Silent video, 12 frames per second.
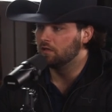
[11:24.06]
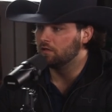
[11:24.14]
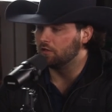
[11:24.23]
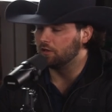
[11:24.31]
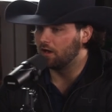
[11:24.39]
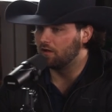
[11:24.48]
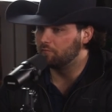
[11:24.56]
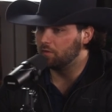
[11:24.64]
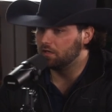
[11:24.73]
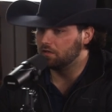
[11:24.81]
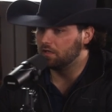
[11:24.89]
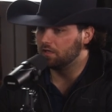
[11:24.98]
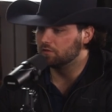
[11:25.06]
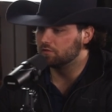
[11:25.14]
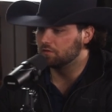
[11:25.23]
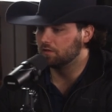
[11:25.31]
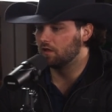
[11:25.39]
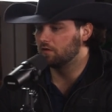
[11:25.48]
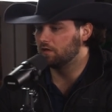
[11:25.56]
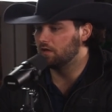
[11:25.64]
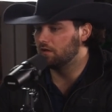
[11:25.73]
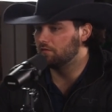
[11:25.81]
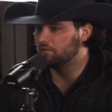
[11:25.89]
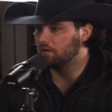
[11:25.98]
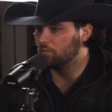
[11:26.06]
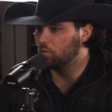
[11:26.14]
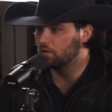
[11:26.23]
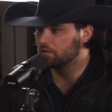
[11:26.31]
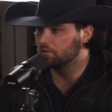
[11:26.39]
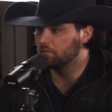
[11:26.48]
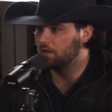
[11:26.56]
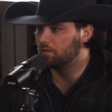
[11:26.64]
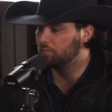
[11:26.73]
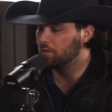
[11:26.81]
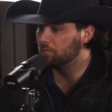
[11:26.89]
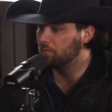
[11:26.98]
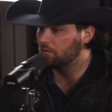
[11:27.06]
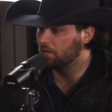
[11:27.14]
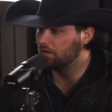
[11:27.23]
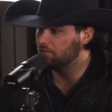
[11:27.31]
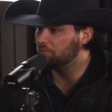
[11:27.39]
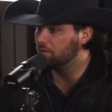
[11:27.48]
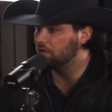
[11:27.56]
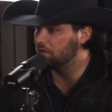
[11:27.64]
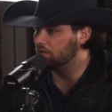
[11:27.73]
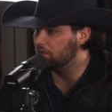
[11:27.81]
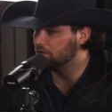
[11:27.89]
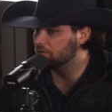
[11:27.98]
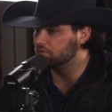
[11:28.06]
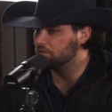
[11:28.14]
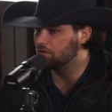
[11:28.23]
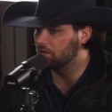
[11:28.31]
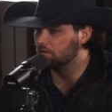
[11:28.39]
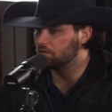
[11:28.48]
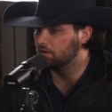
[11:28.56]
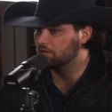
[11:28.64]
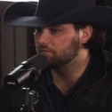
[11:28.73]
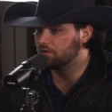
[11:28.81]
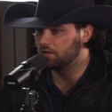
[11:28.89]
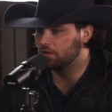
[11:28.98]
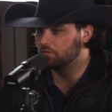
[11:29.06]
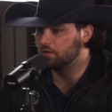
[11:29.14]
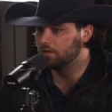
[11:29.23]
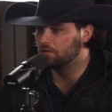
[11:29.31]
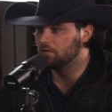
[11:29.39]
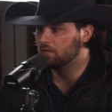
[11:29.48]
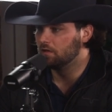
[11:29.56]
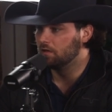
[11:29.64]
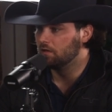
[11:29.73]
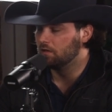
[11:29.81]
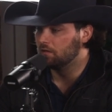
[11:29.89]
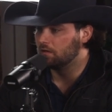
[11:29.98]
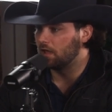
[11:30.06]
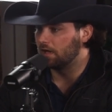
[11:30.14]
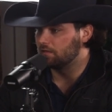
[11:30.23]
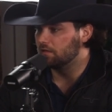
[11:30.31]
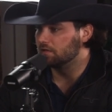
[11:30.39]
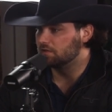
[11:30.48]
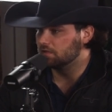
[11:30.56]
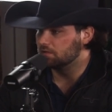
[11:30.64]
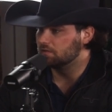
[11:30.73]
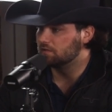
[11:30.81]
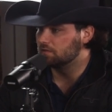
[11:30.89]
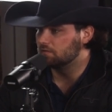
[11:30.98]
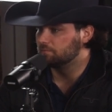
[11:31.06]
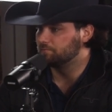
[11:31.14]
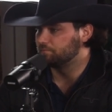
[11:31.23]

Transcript: you know, I've been in the industry long enough and worked around people that have been in the industry long enough to know that, like, this is